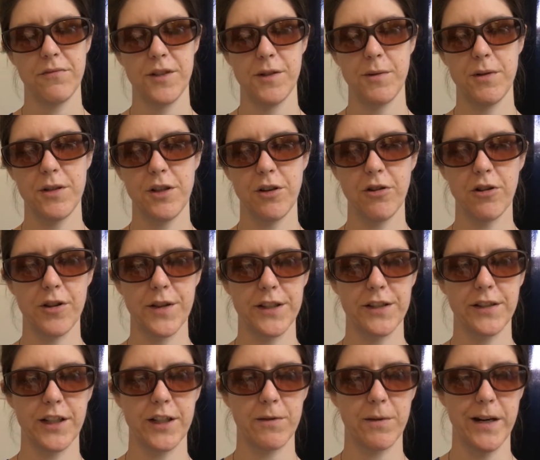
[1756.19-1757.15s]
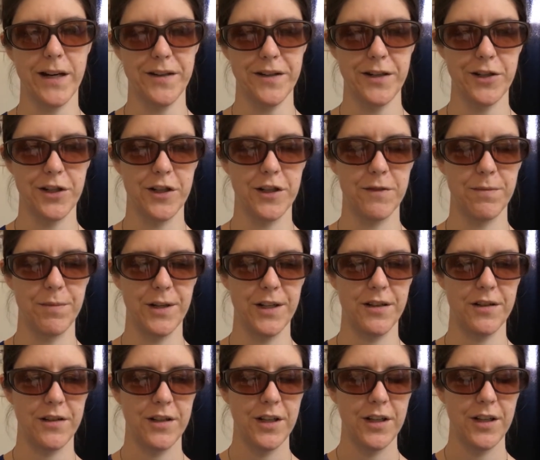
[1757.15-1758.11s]
So in total, that's like 20 stitches,
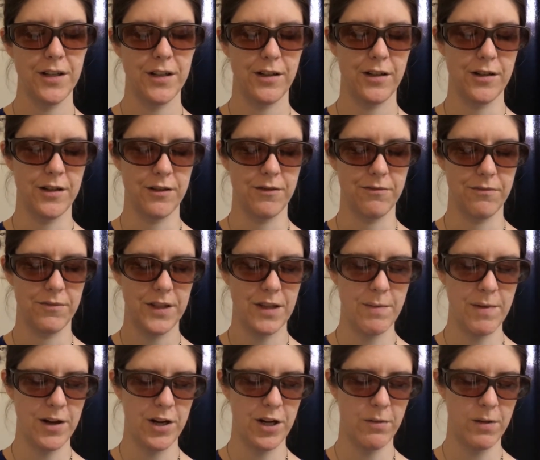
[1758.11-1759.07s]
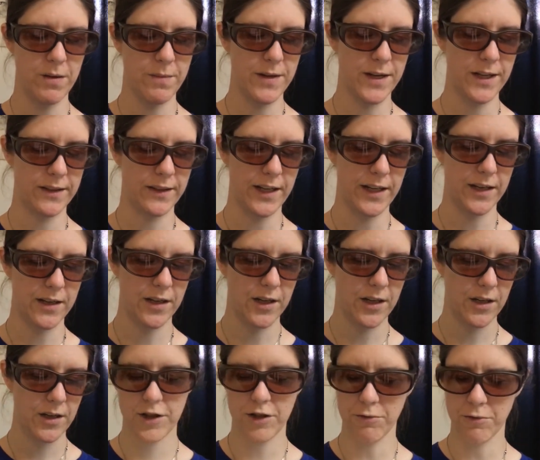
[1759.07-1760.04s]
but, you know, they might only be in like
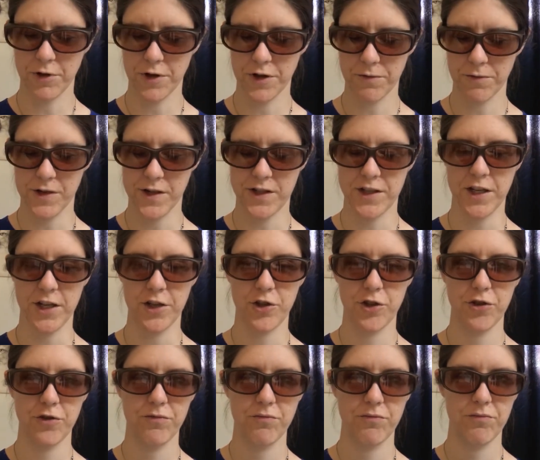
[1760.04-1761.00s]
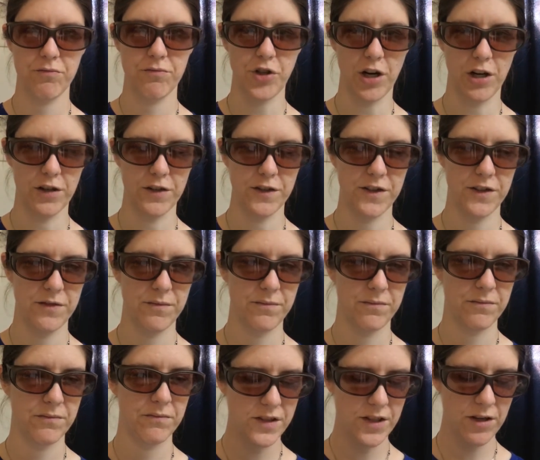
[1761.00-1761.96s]
2 or 3 stitch chunks.
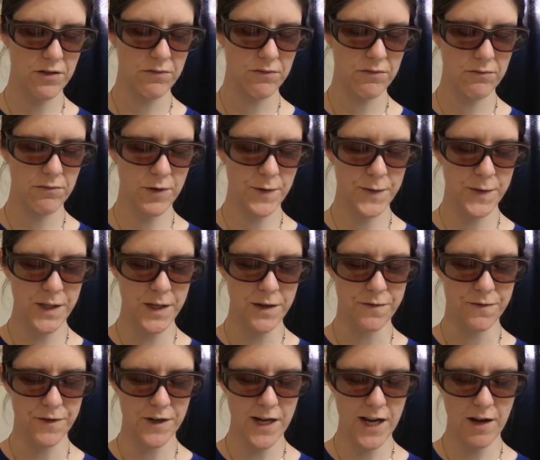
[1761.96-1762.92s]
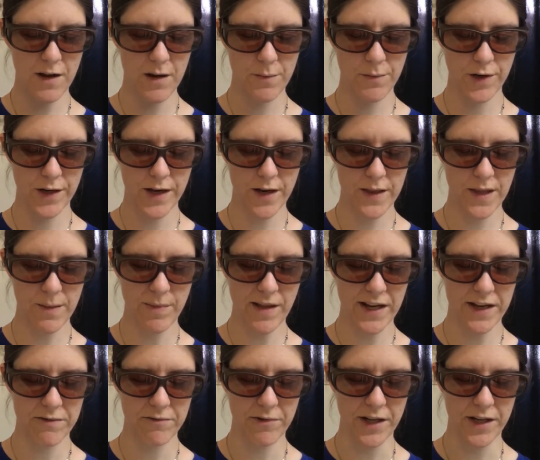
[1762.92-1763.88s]
So, we'll see. For now, I'm working on the
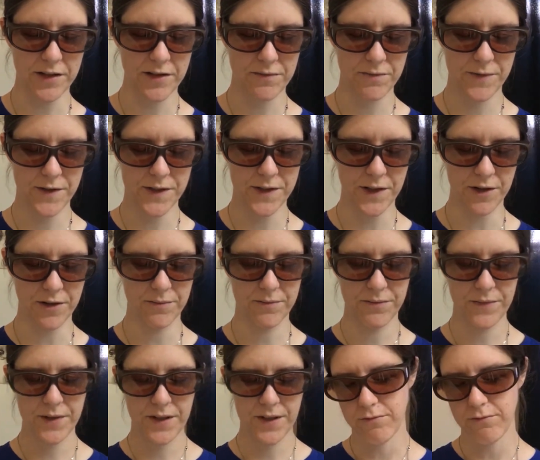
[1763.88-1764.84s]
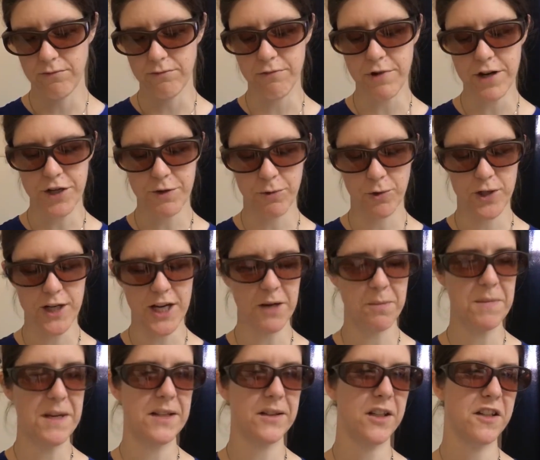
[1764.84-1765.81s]
black and white still, which will
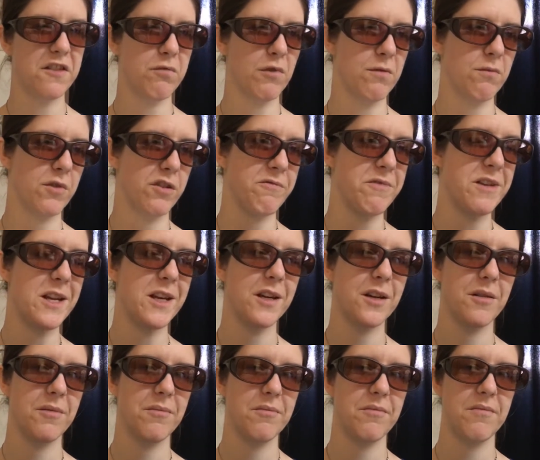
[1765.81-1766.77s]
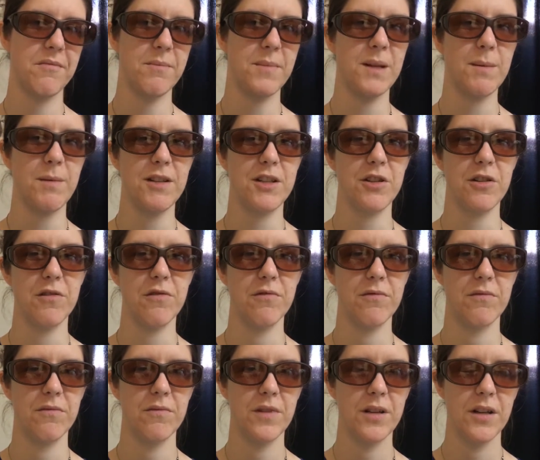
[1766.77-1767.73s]
take me at least 1 more week, maybe
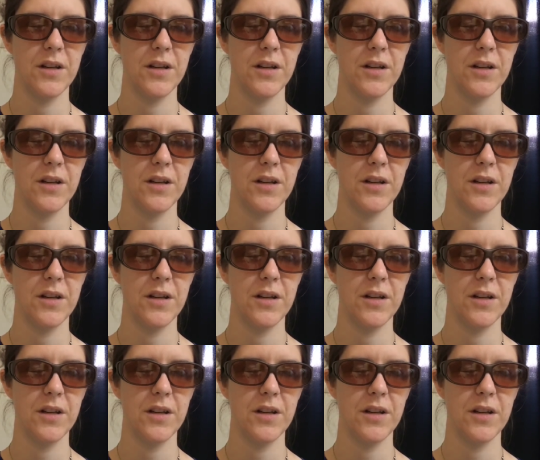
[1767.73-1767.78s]
2.